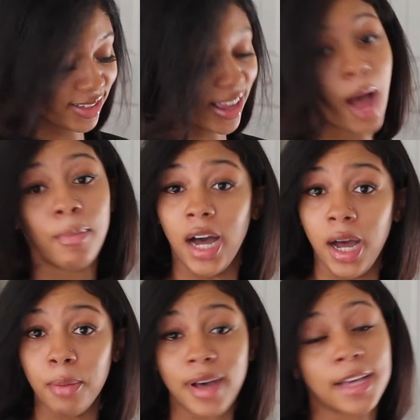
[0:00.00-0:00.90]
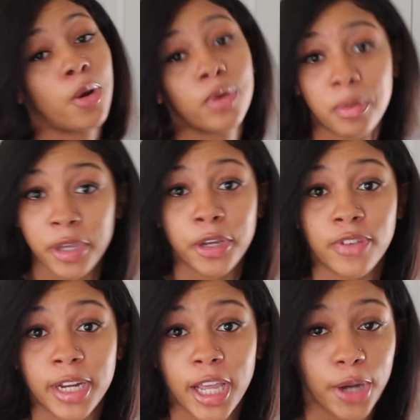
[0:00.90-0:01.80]
he's like, I'm up, but I don't want to be in
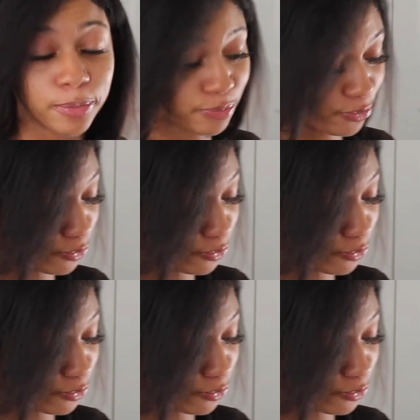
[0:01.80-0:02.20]
your video.